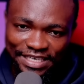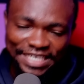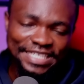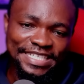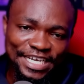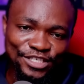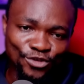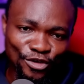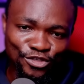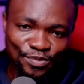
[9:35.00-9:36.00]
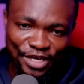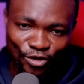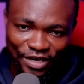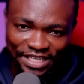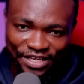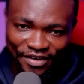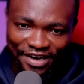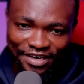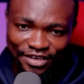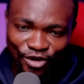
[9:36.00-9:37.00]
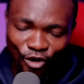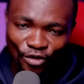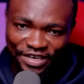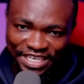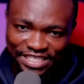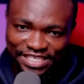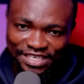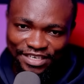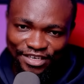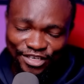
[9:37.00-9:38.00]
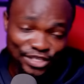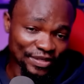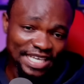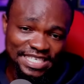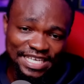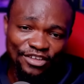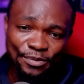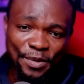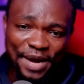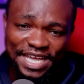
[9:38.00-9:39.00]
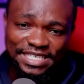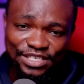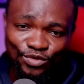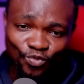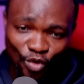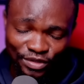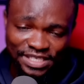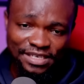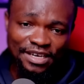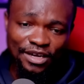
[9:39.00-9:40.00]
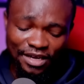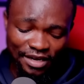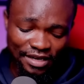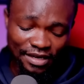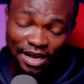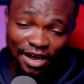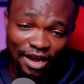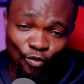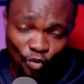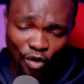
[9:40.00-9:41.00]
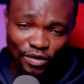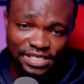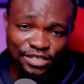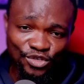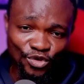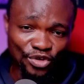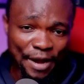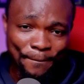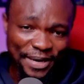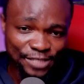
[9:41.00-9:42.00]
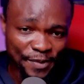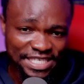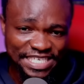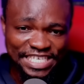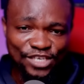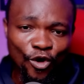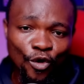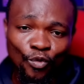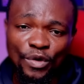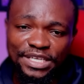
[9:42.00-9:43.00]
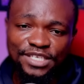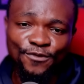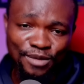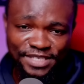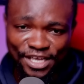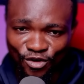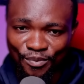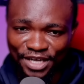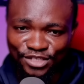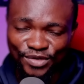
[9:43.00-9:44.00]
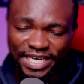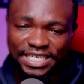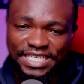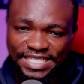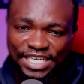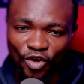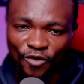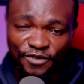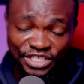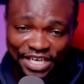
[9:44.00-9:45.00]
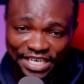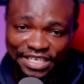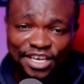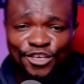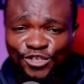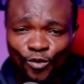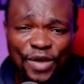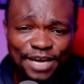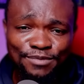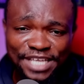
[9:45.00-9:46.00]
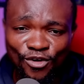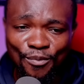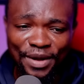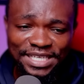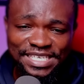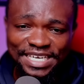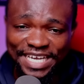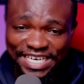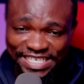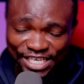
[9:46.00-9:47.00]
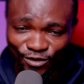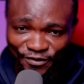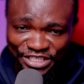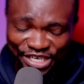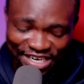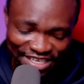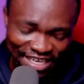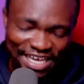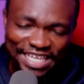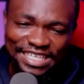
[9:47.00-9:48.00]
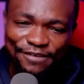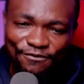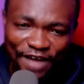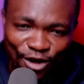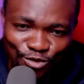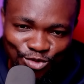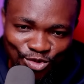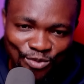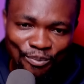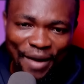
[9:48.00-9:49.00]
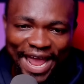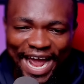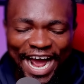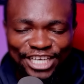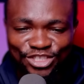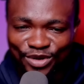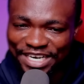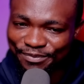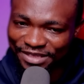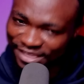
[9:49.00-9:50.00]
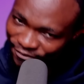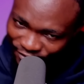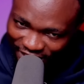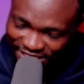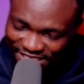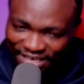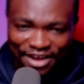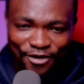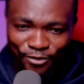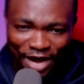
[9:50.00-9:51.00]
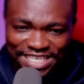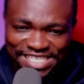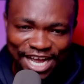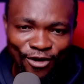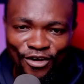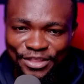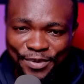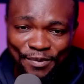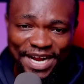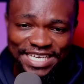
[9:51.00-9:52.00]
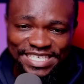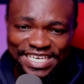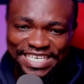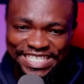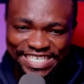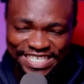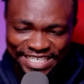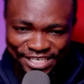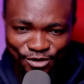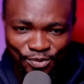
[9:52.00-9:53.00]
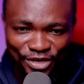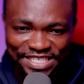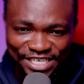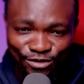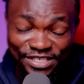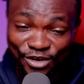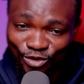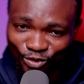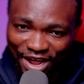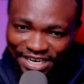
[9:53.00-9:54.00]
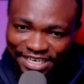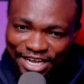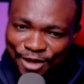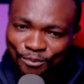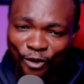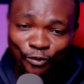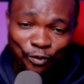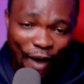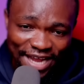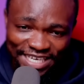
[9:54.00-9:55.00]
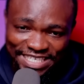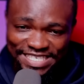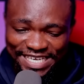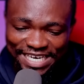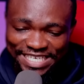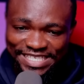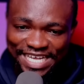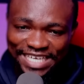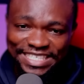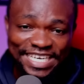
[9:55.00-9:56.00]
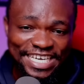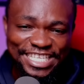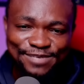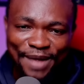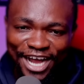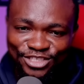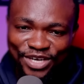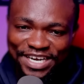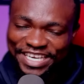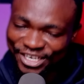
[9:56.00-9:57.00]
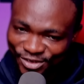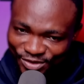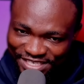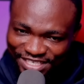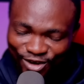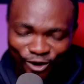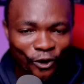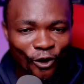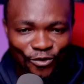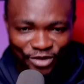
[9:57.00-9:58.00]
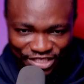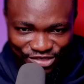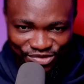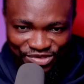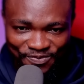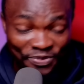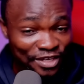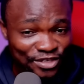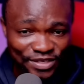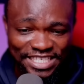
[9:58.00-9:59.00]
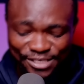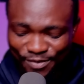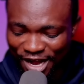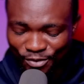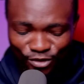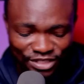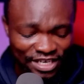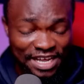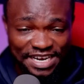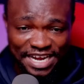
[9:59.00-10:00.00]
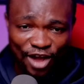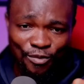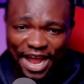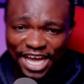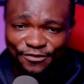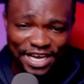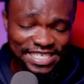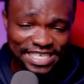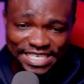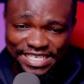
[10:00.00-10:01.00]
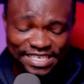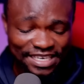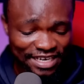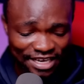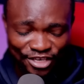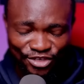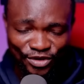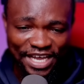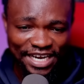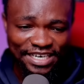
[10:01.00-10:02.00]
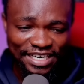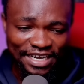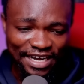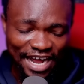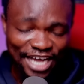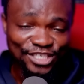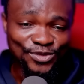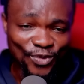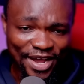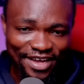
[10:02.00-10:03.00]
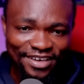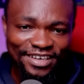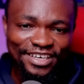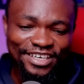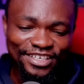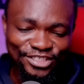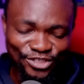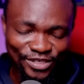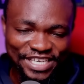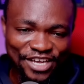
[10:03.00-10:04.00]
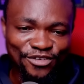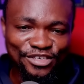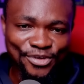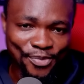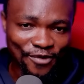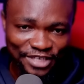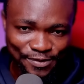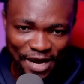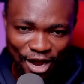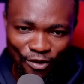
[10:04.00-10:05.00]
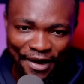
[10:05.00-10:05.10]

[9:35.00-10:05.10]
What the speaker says: There is going to be a collateral on it. So that is how the pre-market sales works. works. So you can participate in it or wait for Hamster Kombat to get listed officially. So when Hamster Kombat get listed officially, the value might actually be different. Right now on the pre-market say it is 0.001, but when it get listed, it might actually increase or reduce. So that is my approach. Now my advice is you can as well just increase your profits per hour